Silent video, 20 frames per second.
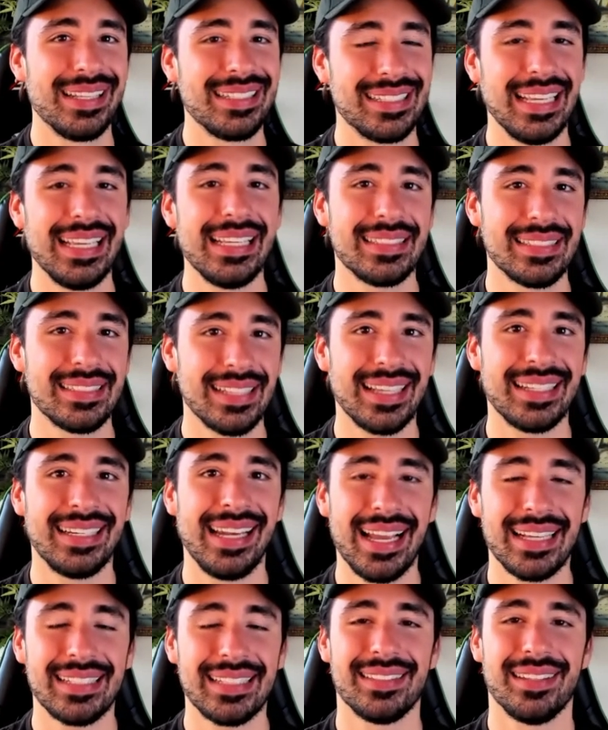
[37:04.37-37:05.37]
It's it's like
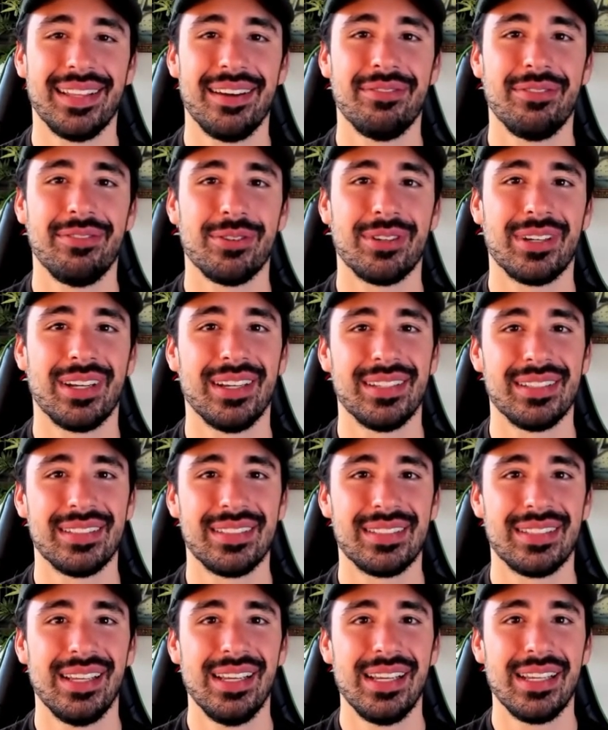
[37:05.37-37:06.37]
next level
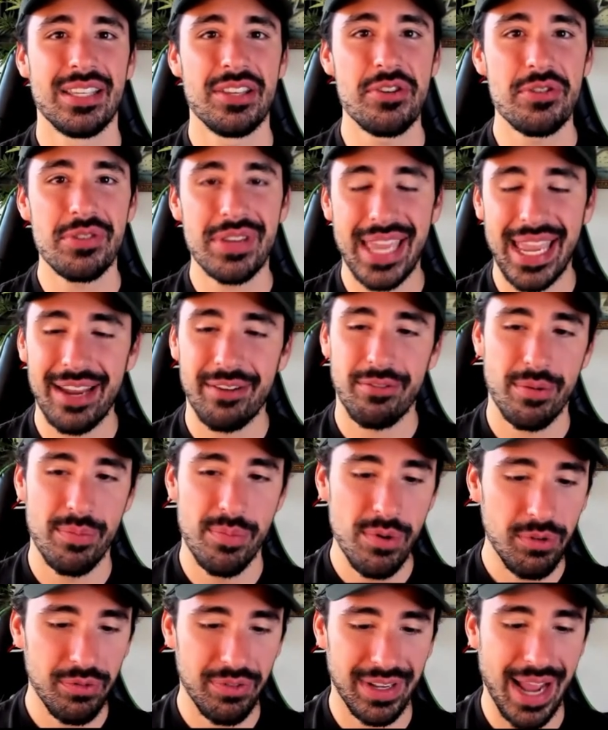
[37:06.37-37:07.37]
because you can't
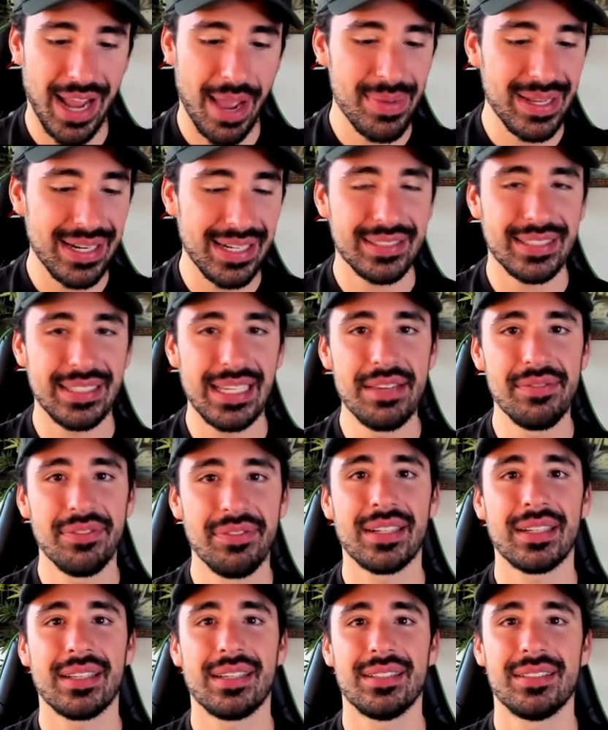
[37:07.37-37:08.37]
remove it. I mean, it's
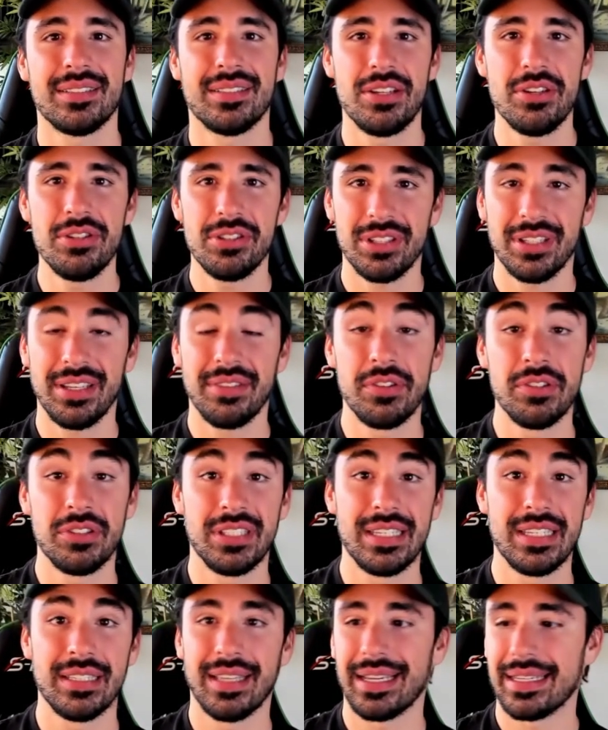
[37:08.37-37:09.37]
even because usually if you
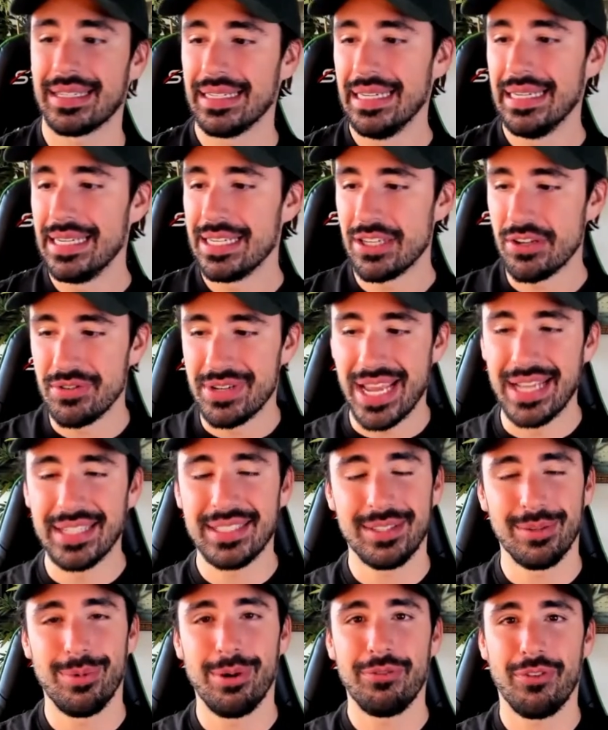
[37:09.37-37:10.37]
see like you date
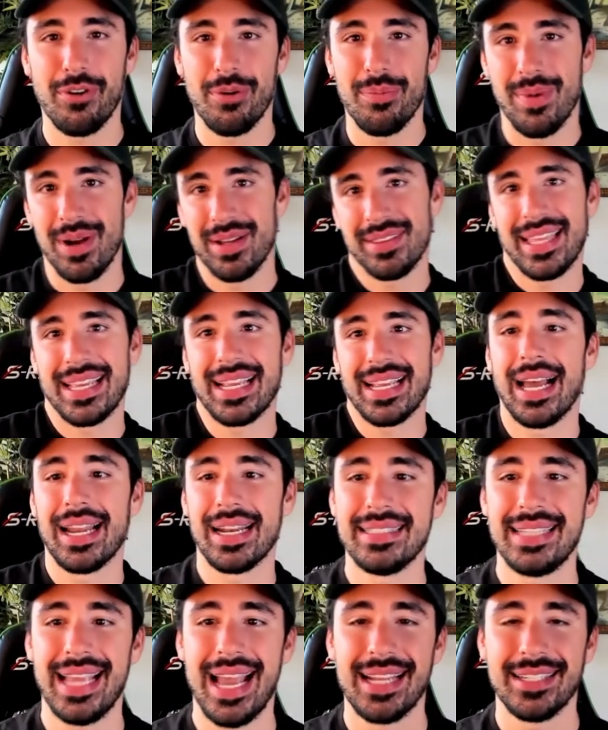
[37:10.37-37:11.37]
someone for a month, they
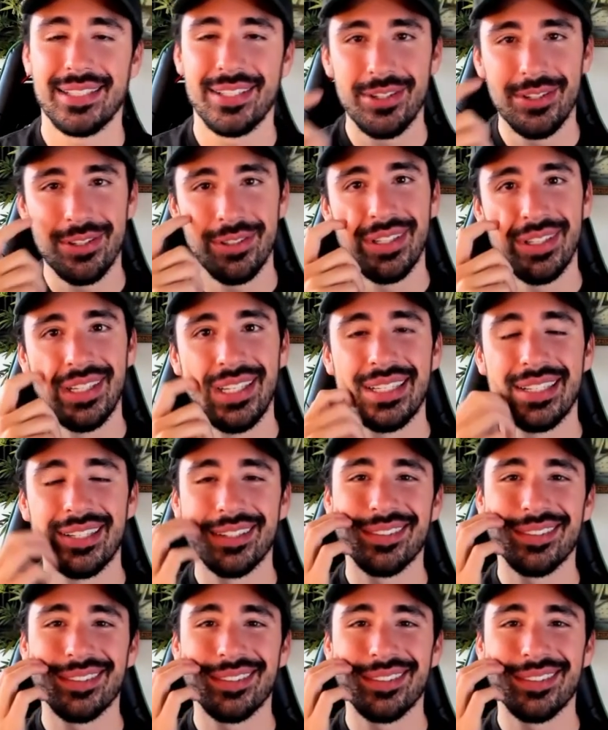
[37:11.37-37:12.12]
got a tattoo.